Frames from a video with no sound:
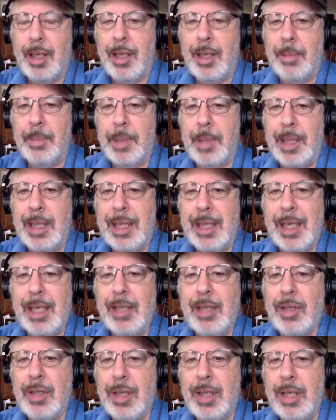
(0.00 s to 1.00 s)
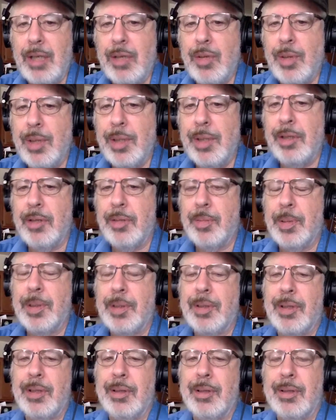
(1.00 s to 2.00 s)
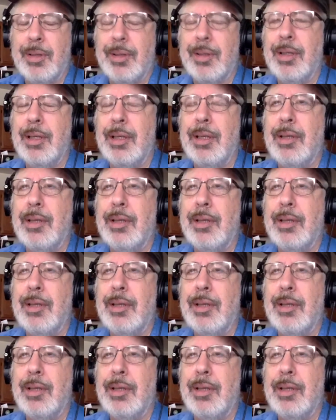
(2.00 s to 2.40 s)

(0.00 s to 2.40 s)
Um, each, each one of those books is,